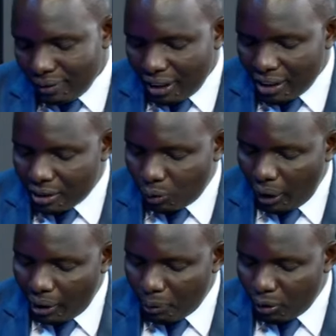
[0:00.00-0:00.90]
There's
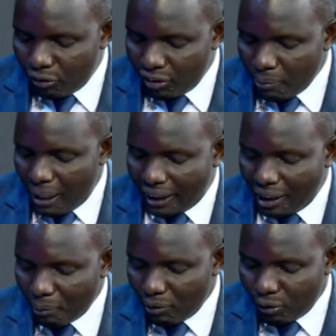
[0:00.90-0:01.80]
quite a bit of feedback
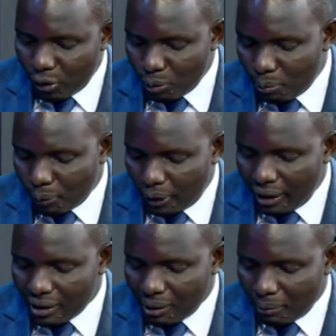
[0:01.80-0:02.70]
here before you
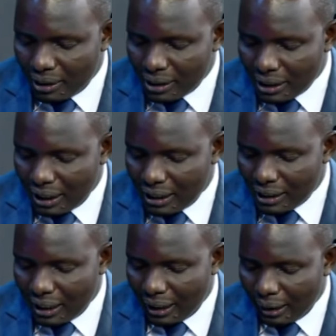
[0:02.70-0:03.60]
pray. Someone says,